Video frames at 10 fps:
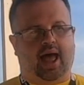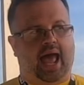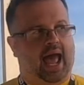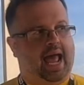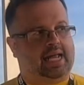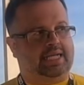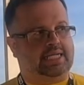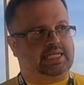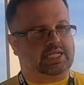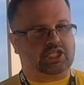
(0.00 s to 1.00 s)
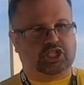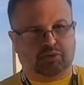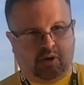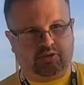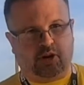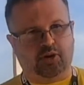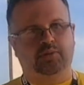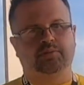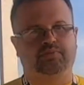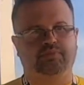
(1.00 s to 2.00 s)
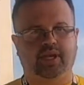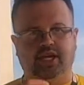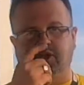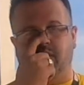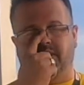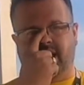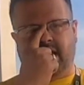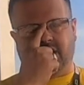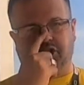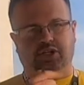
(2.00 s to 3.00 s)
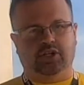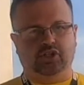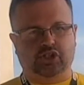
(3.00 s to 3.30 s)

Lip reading: and tomorrow is where the action